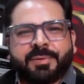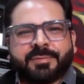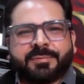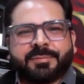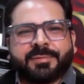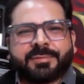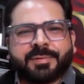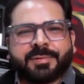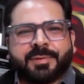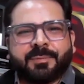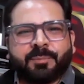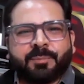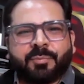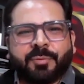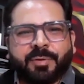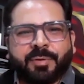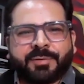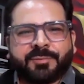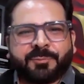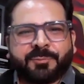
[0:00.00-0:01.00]
measure the
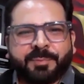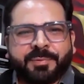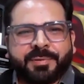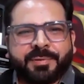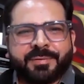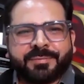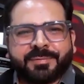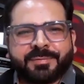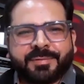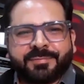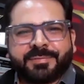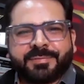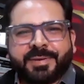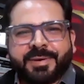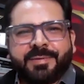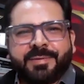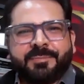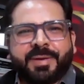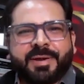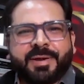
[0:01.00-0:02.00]
employee experience? Is there
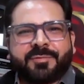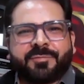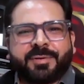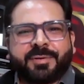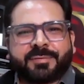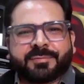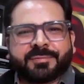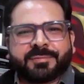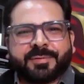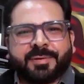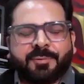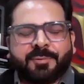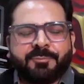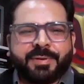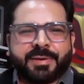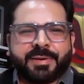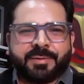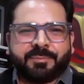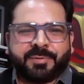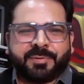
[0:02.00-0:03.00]
any metrics? How
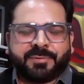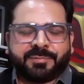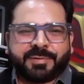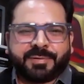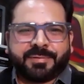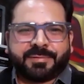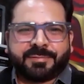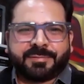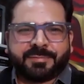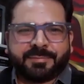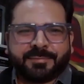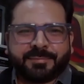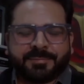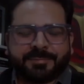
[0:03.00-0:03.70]
we can measure it?